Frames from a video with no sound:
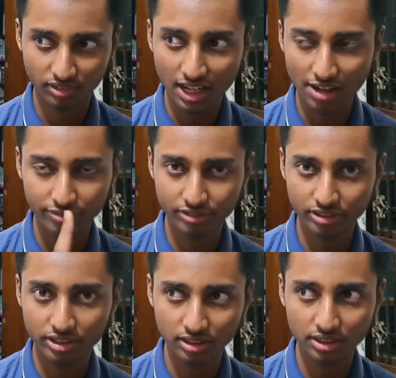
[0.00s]

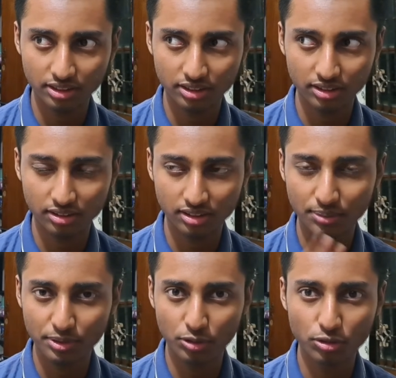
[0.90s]
after like
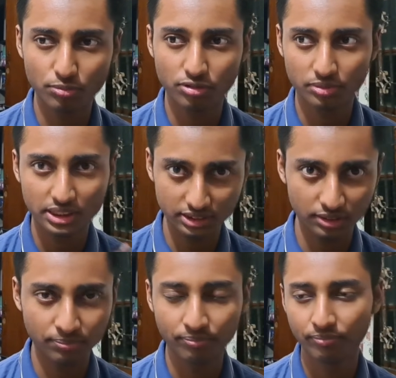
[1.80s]
coming home from the exam.